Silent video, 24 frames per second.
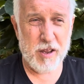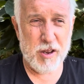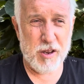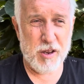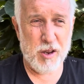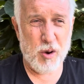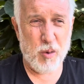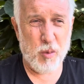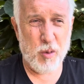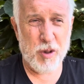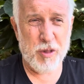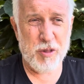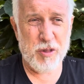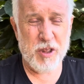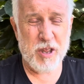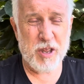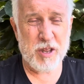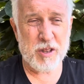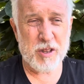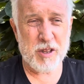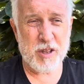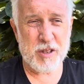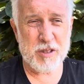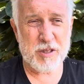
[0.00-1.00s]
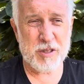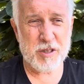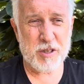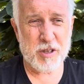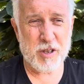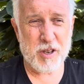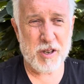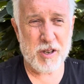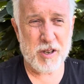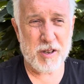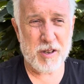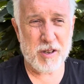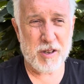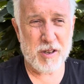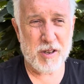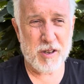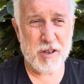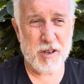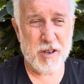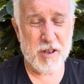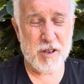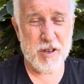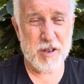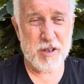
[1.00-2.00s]
One thing that's
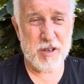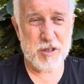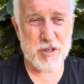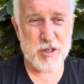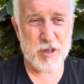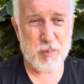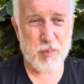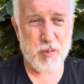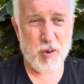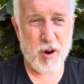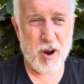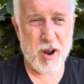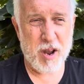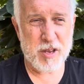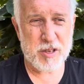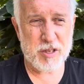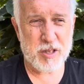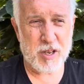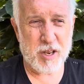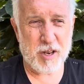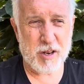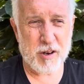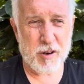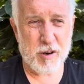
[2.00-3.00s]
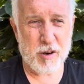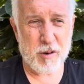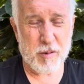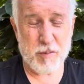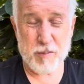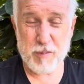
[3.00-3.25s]
surprising or